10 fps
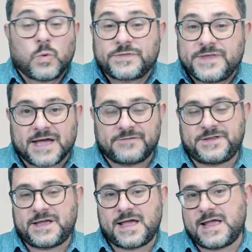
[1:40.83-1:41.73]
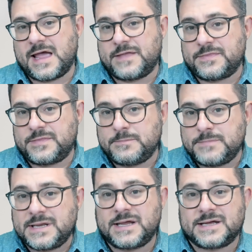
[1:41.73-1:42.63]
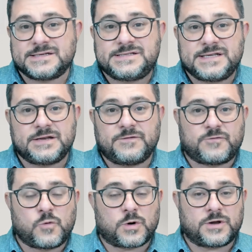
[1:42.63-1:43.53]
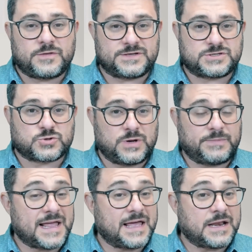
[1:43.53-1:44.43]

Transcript: what the FDA and the media did for this treatment.